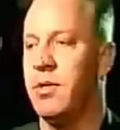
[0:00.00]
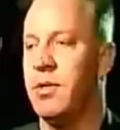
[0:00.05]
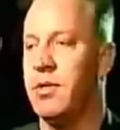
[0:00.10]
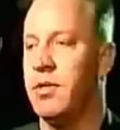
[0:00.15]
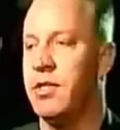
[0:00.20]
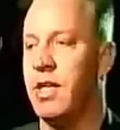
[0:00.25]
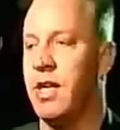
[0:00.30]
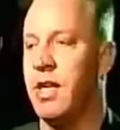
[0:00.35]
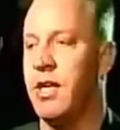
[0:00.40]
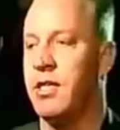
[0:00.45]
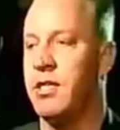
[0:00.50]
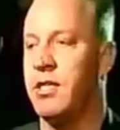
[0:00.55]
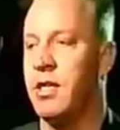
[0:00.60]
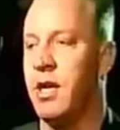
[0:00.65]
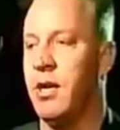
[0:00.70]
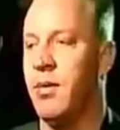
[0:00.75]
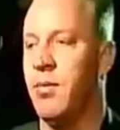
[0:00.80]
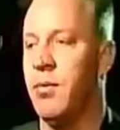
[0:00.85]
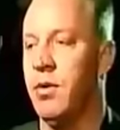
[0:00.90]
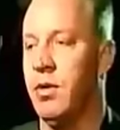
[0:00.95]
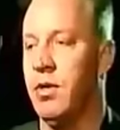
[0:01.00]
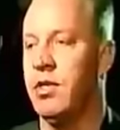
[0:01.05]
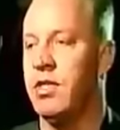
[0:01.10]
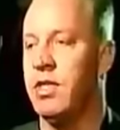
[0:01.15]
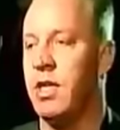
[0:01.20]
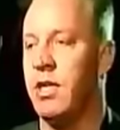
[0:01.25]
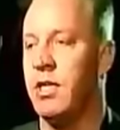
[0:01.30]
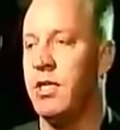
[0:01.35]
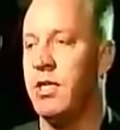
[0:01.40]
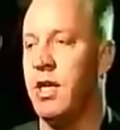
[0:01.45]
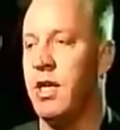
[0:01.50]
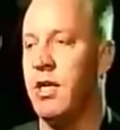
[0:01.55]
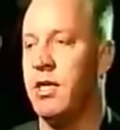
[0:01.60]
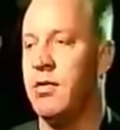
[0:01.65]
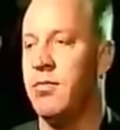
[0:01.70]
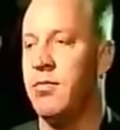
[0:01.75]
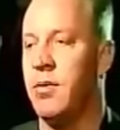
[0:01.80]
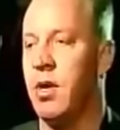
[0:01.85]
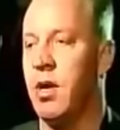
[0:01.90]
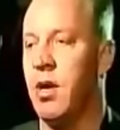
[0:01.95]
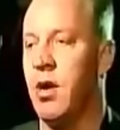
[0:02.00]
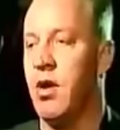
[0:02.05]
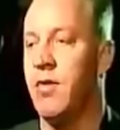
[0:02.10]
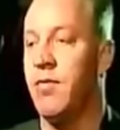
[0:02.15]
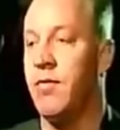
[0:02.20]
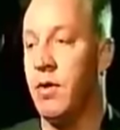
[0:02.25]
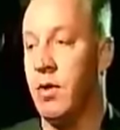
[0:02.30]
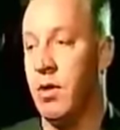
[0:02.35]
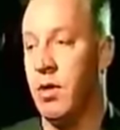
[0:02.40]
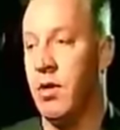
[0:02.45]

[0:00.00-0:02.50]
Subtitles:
That was the saddest day, one of the saddest days of my